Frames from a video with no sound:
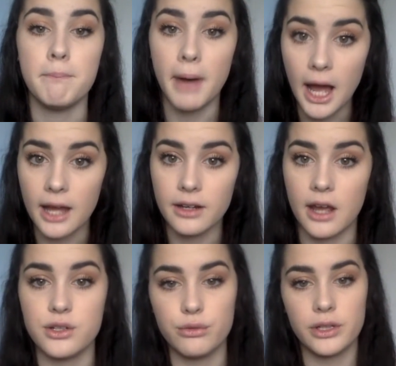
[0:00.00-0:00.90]
But
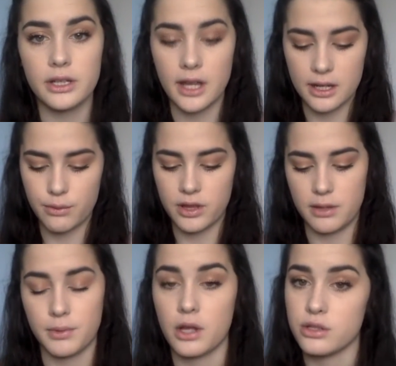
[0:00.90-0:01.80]
I do really like it with a
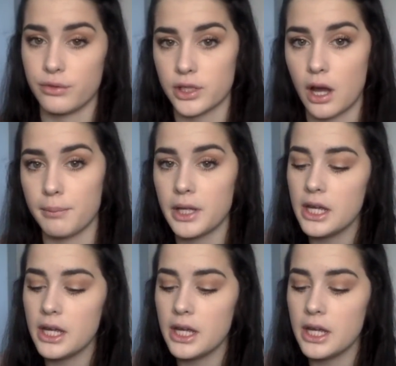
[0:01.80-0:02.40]
lip gloss over top.